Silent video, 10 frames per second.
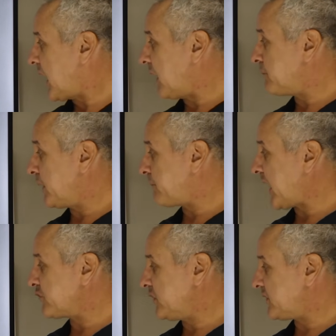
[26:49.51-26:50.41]
But
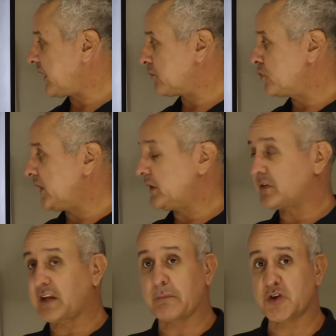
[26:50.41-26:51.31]
battery tech will need a
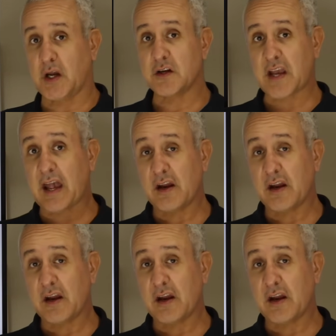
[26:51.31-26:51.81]
step change,